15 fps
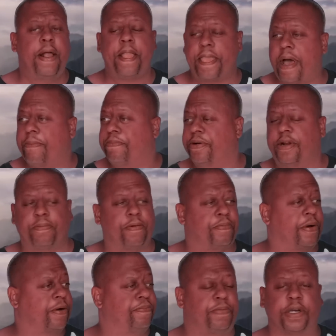I'll put up
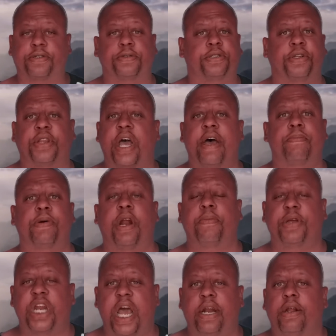pictures of that. But I
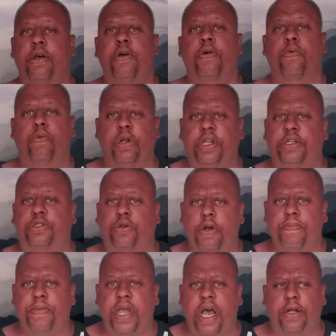mean, that really
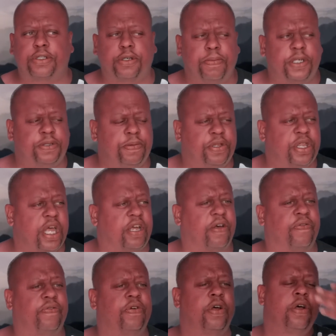tripped me out. So it makes me think
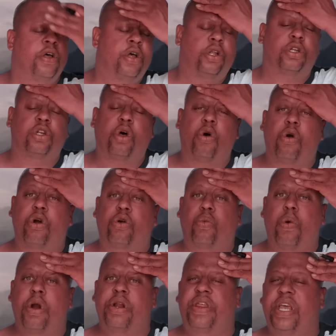of, Lord,
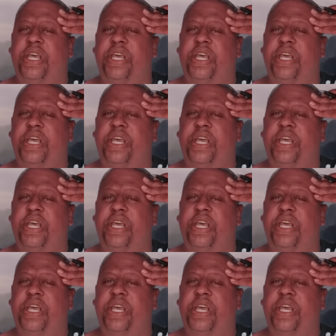where did they